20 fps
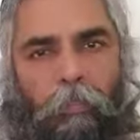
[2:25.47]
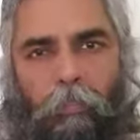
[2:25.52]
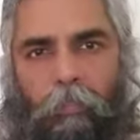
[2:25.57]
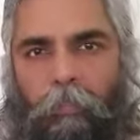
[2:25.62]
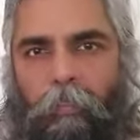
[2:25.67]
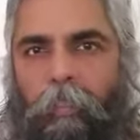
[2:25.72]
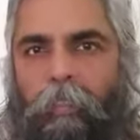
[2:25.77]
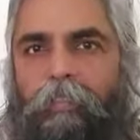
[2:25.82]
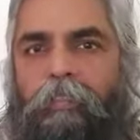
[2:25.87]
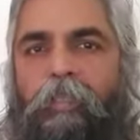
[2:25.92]

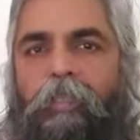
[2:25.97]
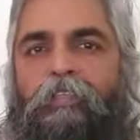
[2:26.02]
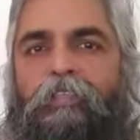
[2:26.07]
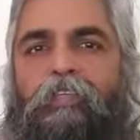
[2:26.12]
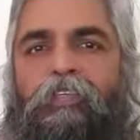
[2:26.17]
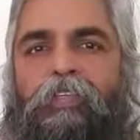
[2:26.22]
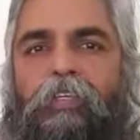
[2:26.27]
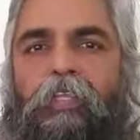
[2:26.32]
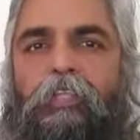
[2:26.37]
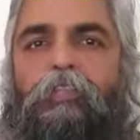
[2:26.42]
this
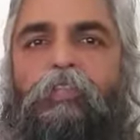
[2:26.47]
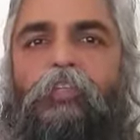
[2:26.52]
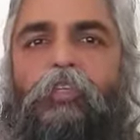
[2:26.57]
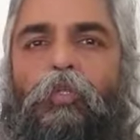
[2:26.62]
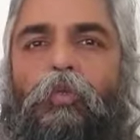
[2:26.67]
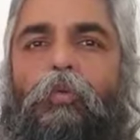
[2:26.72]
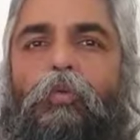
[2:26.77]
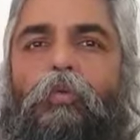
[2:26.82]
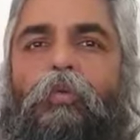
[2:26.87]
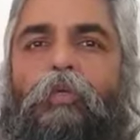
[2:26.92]
resistance
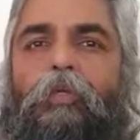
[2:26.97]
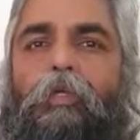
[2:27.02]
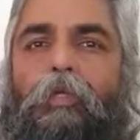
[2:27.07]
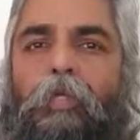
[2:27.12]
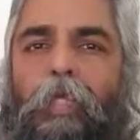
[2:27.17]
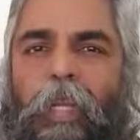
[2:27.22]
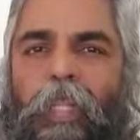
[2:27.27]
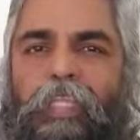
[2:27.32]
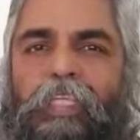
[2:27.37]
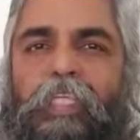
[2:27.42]
to
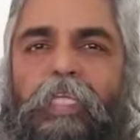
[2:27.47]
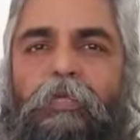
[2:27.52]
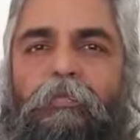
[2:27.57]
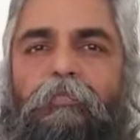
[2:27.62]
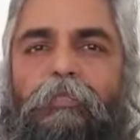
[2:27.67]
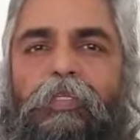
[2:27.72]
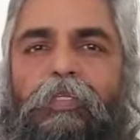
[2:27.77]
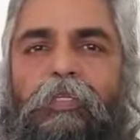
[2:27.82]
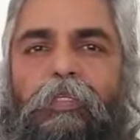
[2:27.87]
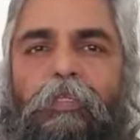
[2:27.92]

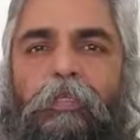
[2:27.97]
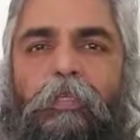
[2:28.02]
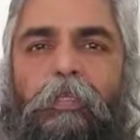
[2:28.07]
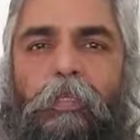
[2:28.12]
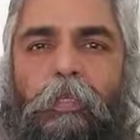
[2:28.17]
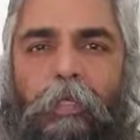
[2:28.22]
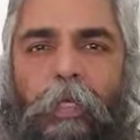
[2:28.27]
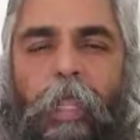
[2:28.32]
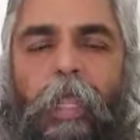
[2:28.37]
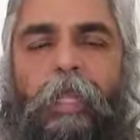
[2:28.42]
regimes,
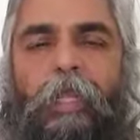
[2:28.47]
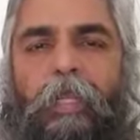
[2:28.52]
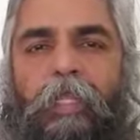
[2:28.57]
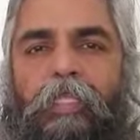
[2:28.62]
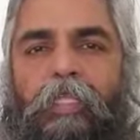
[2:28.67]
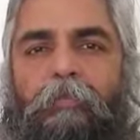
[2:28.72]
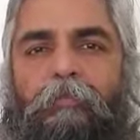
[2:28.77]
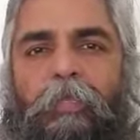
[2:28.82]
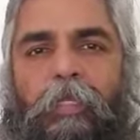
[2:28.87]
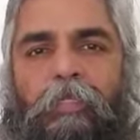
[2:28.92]
diet
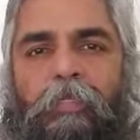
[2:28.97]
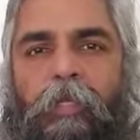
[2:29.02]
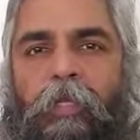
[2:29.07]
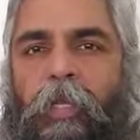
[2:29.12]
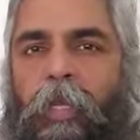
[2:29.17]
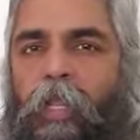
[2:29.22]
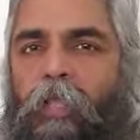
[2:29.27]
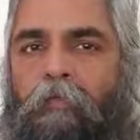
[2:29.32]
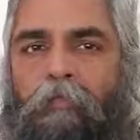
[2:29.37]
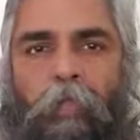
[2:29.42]
regimes,
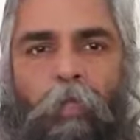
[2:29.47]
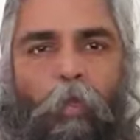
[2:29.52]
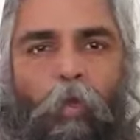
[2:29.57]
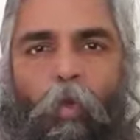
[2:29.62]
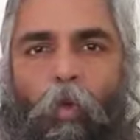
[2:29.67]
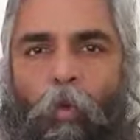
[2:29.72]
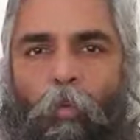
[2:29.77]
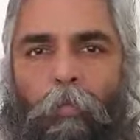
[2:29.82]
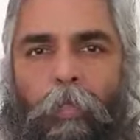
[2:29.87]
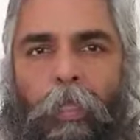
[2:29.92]
etc., will
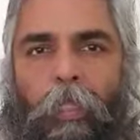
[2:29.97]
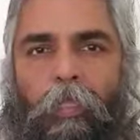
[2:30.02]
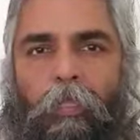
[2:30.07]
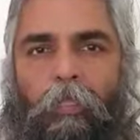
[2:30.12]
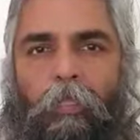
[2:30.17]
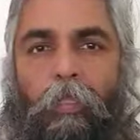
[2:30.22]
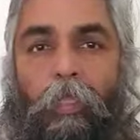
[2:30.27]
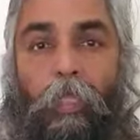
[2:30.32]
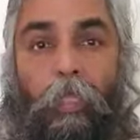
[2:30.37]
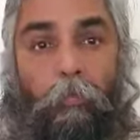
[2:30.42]
go away.
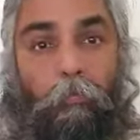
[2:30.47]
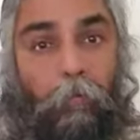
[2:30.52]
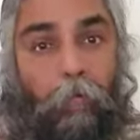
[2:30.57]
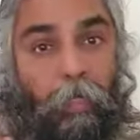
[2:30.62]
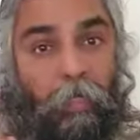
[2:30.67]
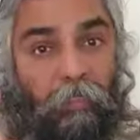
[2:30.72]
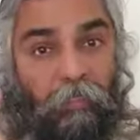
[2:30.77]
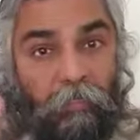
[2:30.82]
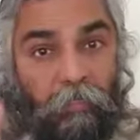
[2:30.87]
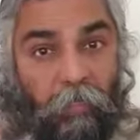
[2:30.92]
But
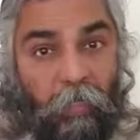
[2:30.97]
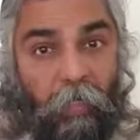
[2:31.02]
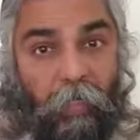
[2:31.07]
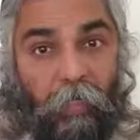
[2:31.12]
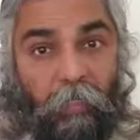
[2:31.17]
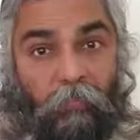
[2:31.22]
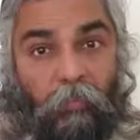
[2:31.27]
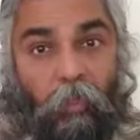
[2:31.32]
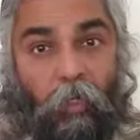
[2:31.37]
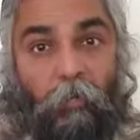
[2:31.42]
it still
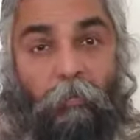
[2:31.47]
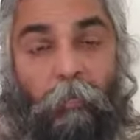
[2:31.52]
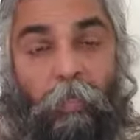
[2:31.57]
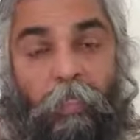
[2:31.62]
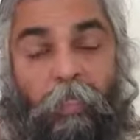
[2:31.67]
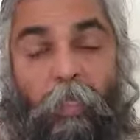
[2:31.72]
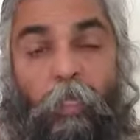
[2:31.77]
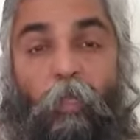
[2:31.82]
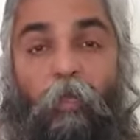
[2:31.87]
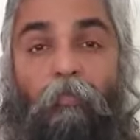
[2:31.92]
does not mean
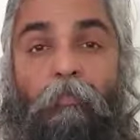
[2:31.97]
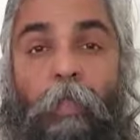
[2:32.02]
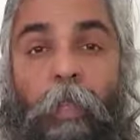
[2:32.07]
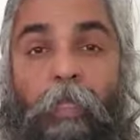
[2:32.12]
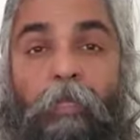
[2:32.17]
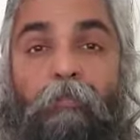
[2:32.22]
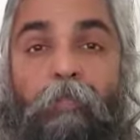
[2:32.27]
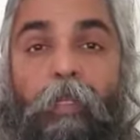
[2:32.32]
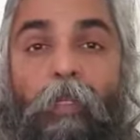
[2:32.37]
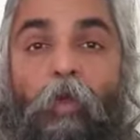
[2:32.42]
that your
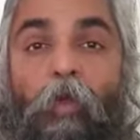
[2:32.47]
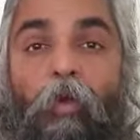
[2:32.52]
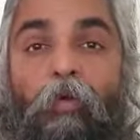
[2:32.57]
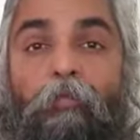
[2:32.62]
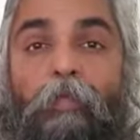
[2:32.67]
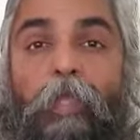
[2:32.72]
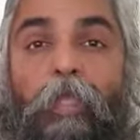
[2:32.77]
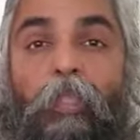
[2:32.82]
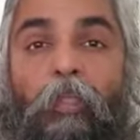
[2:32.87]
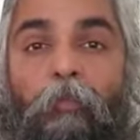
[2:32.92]
weight will go
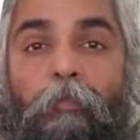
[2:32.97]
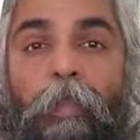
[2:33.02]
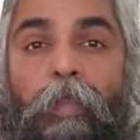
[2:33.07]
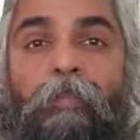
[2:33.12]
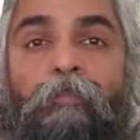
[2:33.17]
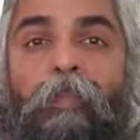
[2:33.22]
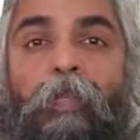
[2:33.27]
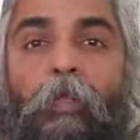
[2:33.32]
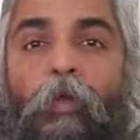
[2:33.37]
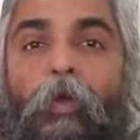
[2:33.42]
away. Your weight
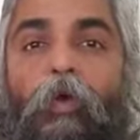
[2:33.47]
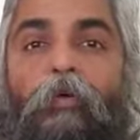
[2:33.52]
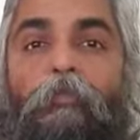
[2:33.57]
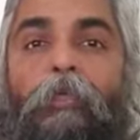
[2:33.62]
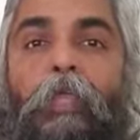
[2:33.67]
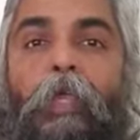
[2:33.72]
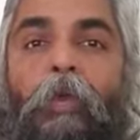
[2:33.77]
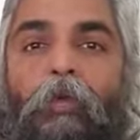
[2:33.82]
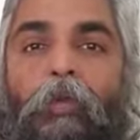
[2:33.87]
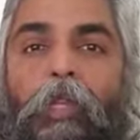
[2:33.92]
will go
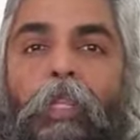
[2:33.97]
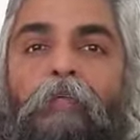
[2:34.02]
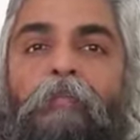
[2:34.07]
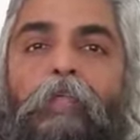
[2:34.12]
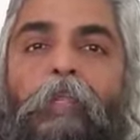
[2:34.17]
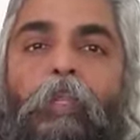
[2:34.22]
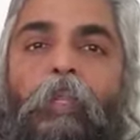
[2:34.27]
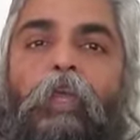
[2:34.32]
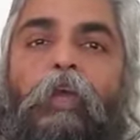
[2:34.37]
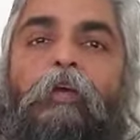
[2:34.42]
away only
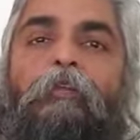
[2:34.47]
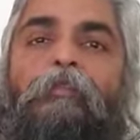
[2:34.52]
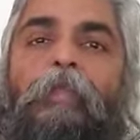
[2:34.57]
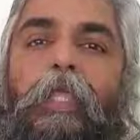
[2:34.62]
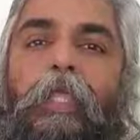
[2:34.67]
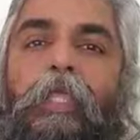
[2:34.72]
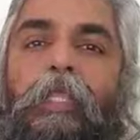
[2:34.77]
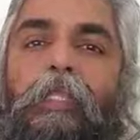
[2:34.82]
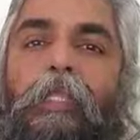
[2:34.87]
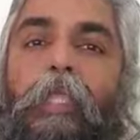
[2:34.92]
when you have
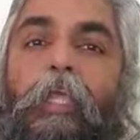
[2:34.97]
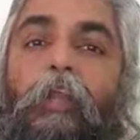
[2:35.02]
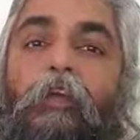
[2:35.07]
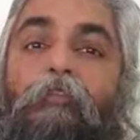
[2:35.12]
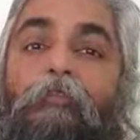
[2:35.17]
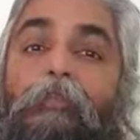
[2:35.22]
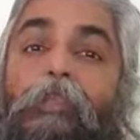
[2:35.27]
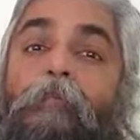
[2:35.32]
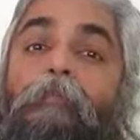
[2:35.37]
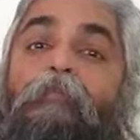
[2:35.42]
taken care
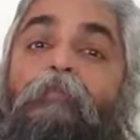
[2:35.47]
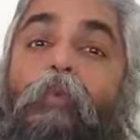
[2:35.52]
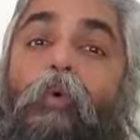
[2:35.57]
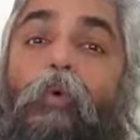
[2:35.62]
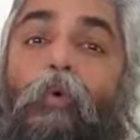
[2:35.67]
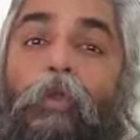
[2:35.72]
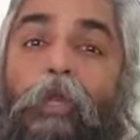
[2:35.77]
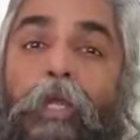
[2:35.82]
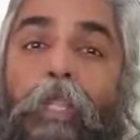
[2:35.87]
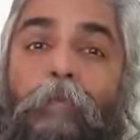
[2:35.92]
of the
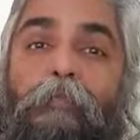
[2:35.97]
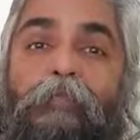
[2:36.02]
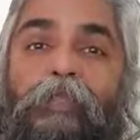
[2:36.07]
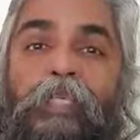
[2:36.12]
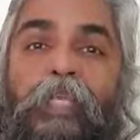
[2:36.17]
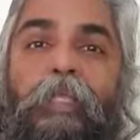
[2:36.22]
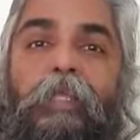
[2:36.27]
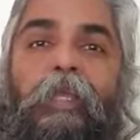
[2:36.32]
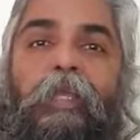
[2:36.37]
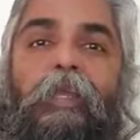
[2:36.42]
more
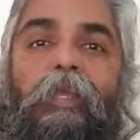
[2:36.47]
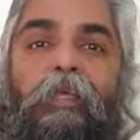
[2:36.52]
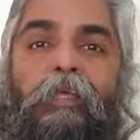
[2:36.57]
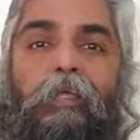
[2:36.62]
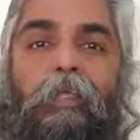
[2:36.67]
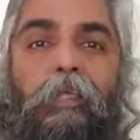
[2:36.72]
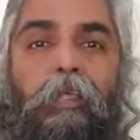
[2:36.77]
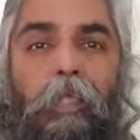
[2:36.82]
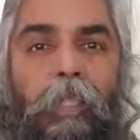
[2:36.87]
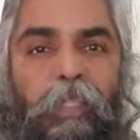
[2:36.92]
deep-seated
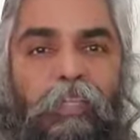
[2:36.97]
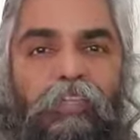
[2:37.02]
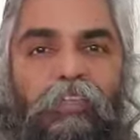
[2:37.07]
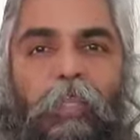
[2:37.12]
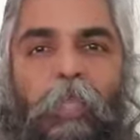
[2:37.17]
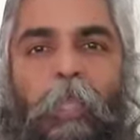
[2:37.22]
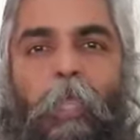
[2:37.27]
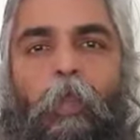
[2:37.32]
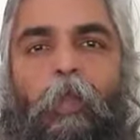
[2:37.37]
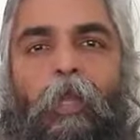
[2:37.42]

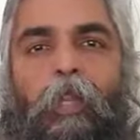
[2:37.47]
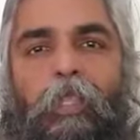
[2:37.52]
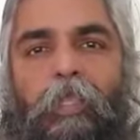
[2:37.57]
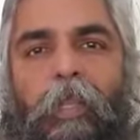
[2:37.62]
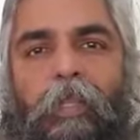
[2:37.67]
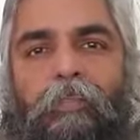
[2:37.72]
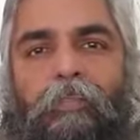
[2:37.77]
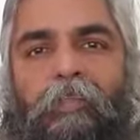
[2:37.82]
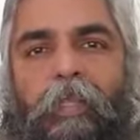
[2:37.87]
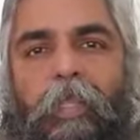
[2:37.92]
insecurity that
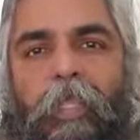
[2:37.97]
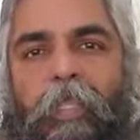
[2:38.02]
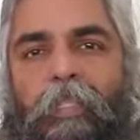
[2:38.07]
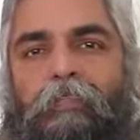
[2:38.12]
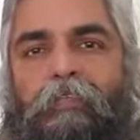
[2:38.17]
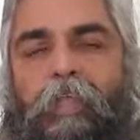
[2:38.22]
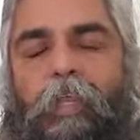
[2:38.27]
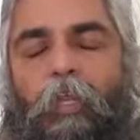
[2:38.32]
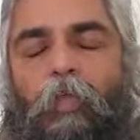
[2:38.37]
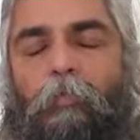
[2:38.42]
is sitting
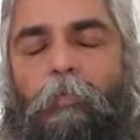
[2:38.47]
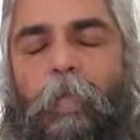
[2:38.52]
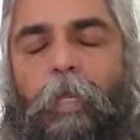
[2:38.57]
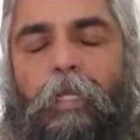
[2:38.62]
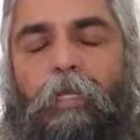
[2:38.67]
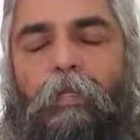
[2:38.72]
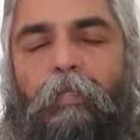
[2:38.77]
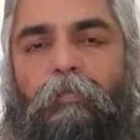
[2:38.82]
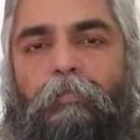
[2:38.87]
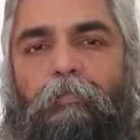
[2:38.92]
inside your mind.